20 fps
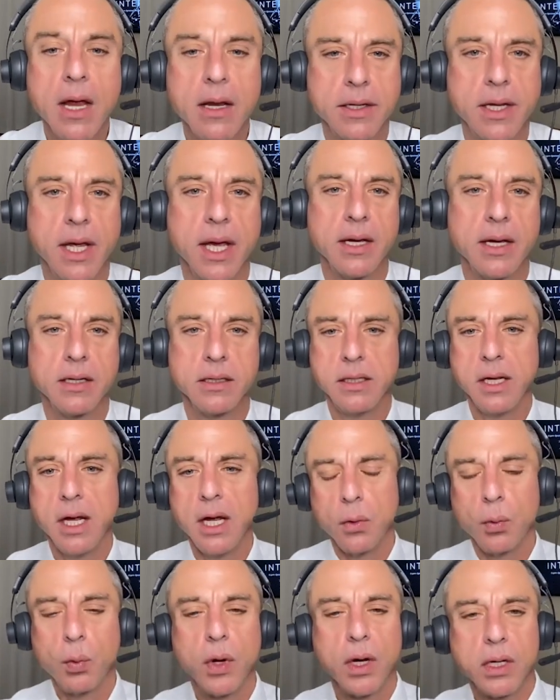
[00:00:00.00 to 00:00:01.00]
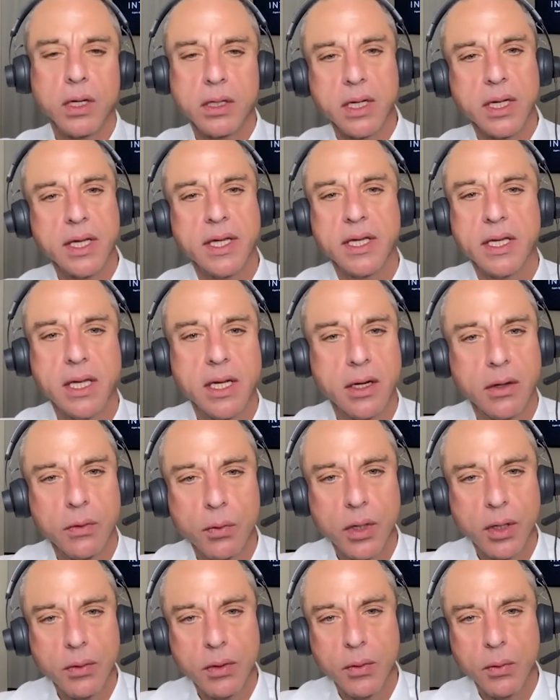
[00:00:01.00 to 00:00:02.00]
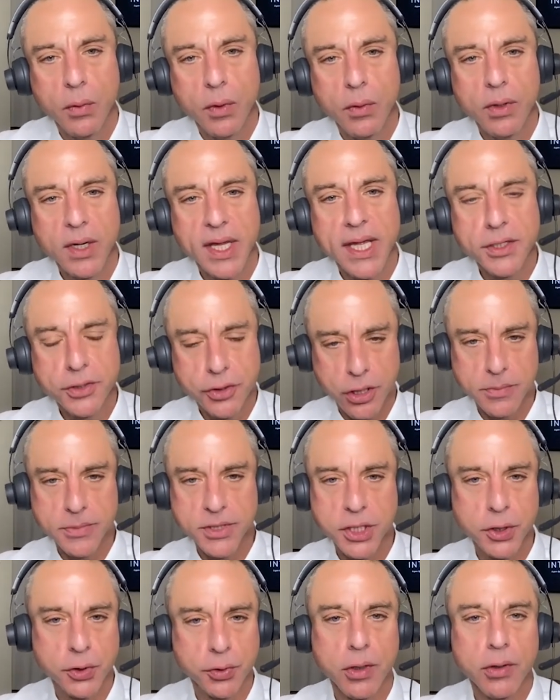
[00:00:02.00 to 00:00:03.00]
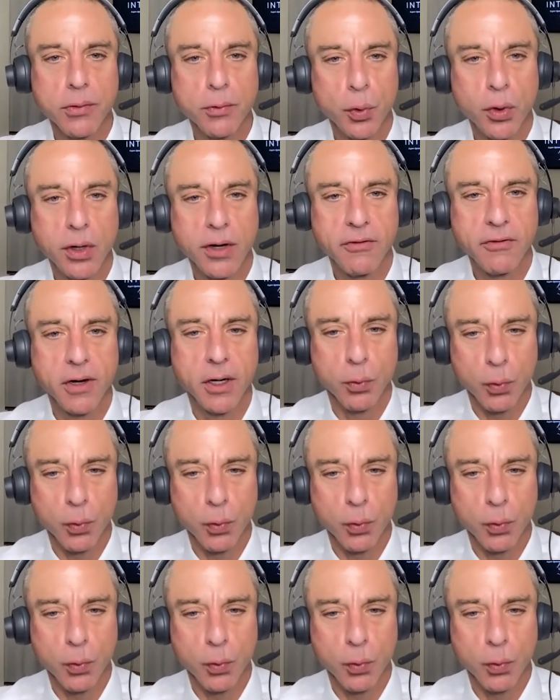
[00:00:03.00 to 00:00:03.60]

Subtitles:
Yeah, well, in terms of drone warfare,